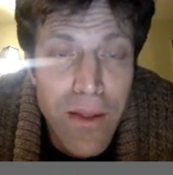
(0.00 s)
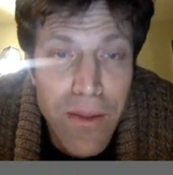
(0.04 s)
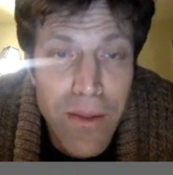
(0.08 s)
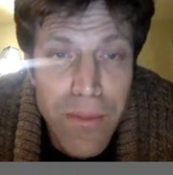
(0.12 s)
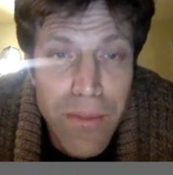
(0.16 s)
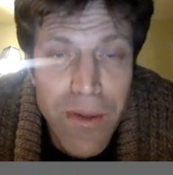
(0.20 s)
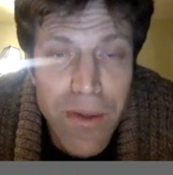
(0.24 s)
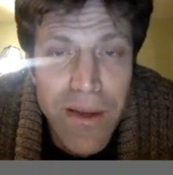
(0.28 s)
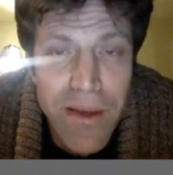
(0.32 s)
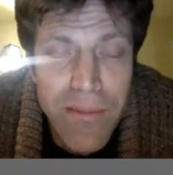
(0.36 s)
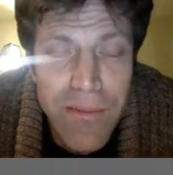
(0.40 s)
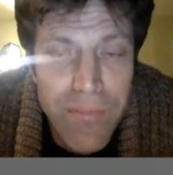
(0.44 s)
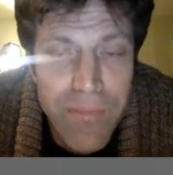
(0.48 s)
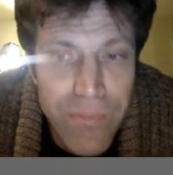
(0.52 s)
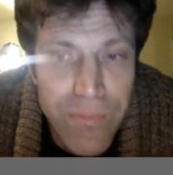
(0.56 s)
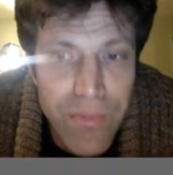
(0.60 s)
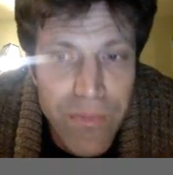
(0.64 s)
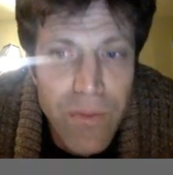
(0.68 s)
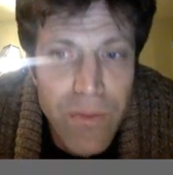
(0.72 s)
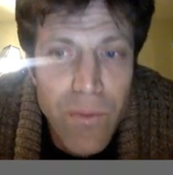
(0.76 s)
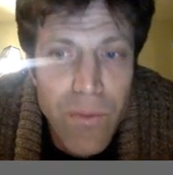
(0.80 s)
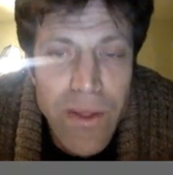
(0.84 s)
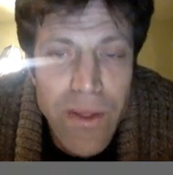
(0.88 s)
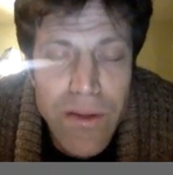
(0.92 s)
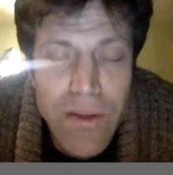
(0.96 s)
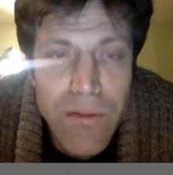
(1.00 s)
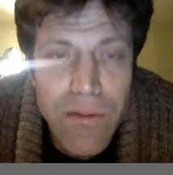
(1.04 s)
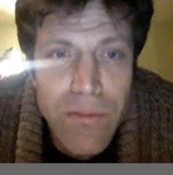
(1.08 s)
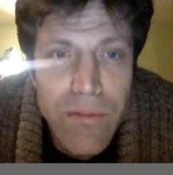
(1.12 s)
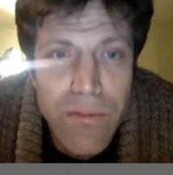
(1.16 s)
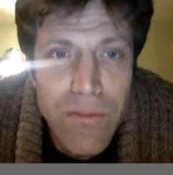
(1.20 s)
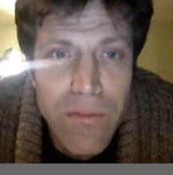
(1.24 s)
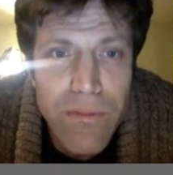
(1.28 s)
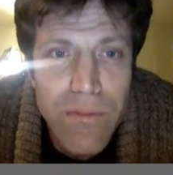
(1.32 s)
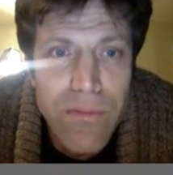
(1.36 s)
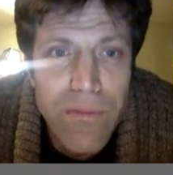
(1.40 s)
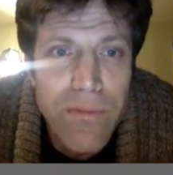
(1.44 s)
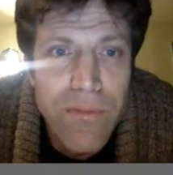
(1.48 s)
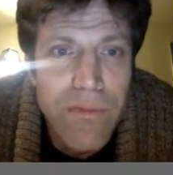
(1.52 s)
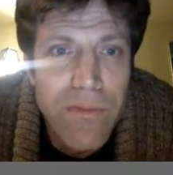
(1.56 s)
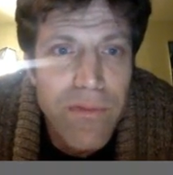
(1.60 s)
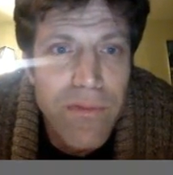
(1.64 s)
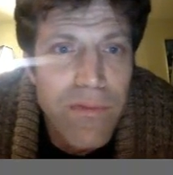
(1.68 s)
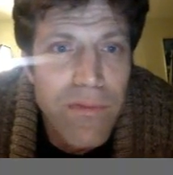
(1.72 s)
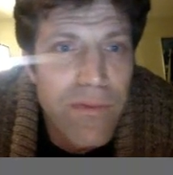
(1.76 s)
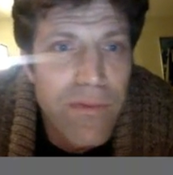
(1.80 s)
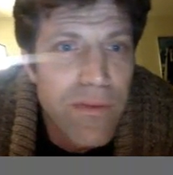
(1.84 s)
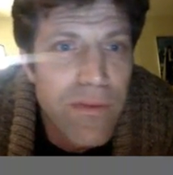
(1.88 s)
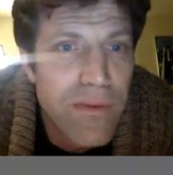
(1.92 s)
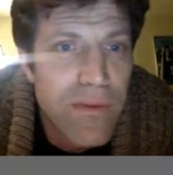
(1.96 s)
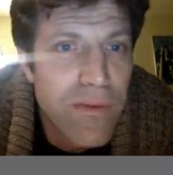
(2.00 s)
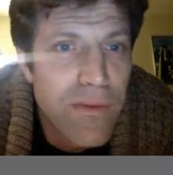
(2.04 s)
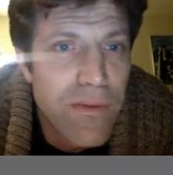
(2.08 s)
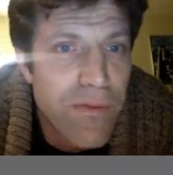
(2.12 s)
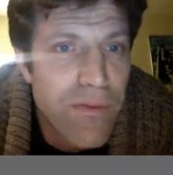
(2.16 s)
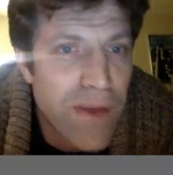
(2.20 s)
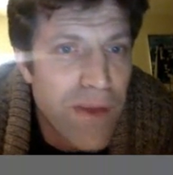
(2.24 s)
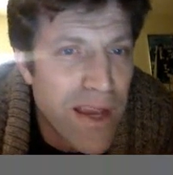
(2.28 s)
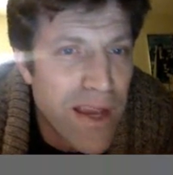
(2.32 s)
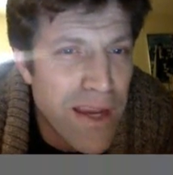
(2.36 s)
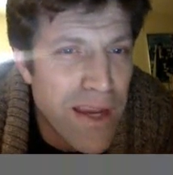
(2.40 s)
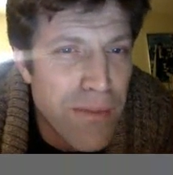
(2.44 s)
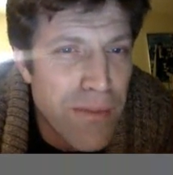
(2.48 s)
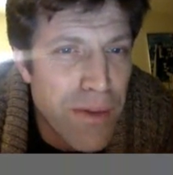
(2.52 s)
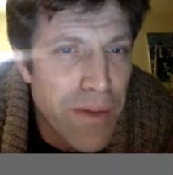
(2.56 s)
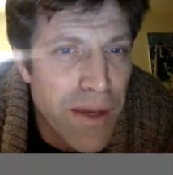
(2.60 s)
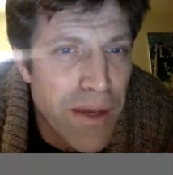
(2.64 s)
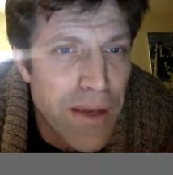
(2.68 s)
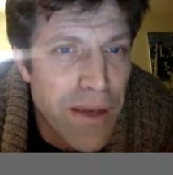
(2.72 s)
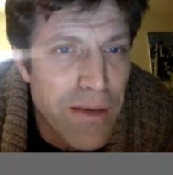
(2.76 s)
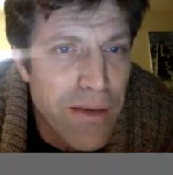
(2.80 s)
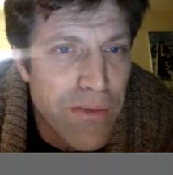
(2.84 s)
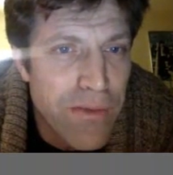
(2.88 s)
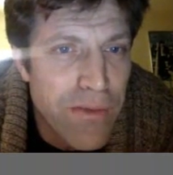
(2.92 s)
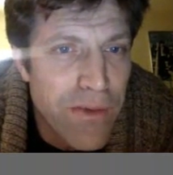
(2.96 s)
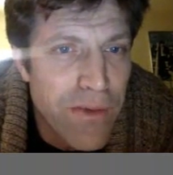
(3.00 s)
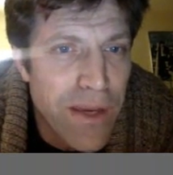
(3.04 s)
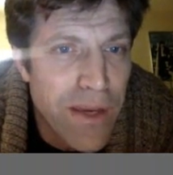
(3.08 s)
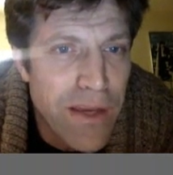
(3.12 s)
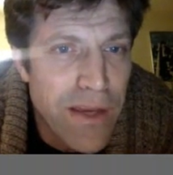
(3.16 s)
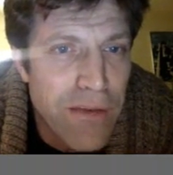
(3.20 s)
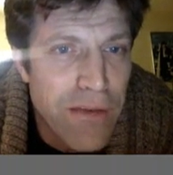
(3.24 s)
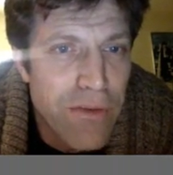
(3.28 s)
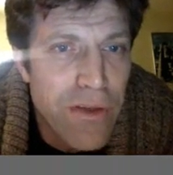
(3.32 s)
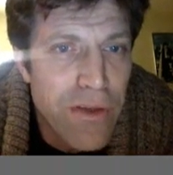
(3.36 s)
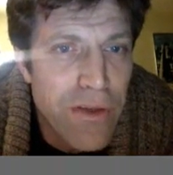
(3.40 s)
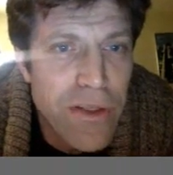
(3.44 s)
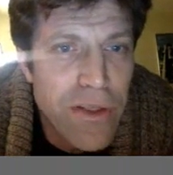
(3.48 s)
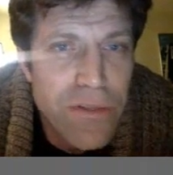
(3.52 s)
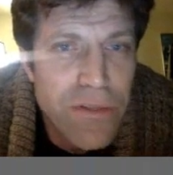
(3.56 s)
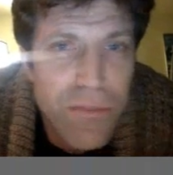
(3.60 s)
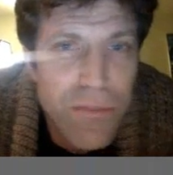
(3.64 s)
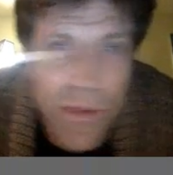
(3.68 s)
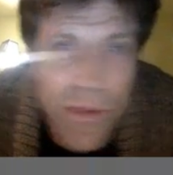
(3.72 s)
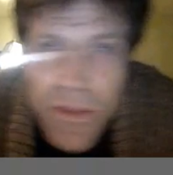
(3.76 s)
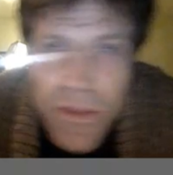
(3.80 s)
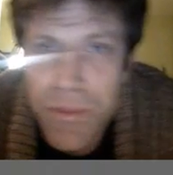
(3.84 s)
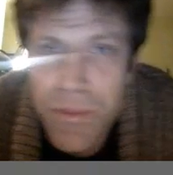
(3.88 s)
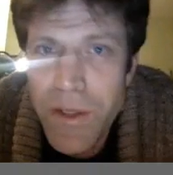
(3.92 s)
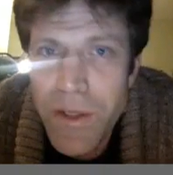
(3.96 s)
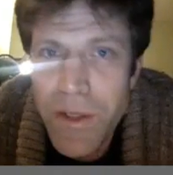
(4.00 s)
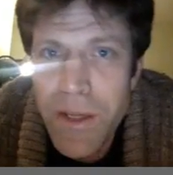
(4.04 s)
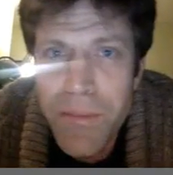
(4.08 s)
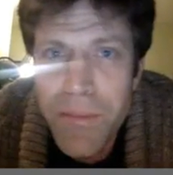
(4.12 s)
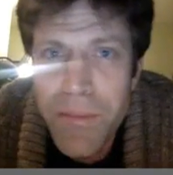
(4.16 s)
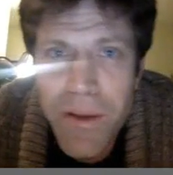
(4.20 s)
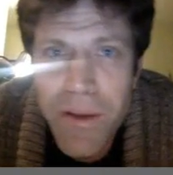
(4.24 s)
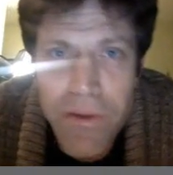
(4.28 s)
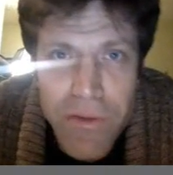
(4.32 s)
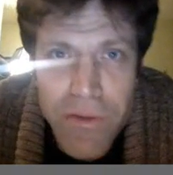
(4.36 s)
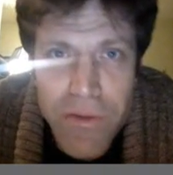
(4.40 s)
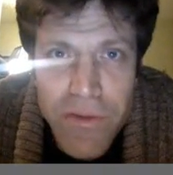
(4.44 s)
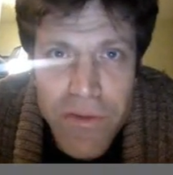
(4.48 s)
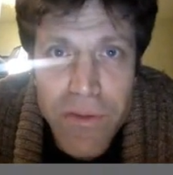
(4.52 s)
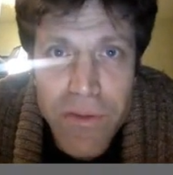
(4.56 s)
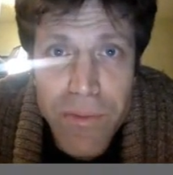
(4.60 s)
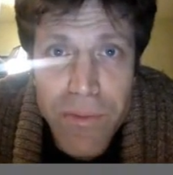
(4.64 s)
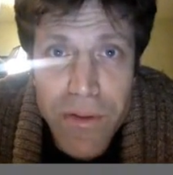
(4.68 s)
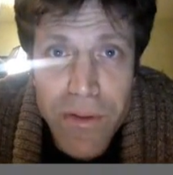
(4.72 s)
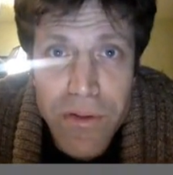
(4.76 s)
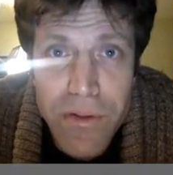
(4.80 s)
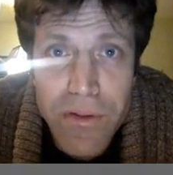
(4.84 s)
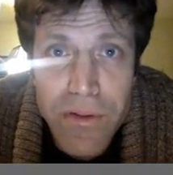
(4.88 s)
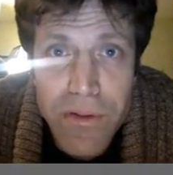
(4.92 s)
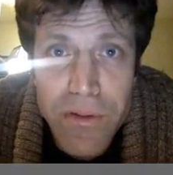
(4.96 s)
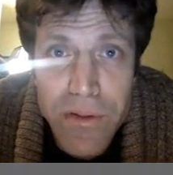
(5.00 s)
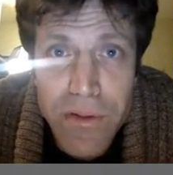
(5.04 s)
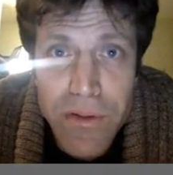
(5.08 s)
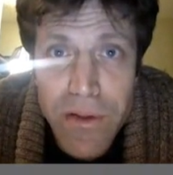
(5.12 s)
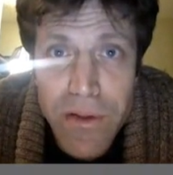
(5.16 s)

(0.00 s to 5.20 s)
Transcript: But when you divide, you're really just multiplying by the reciprocal.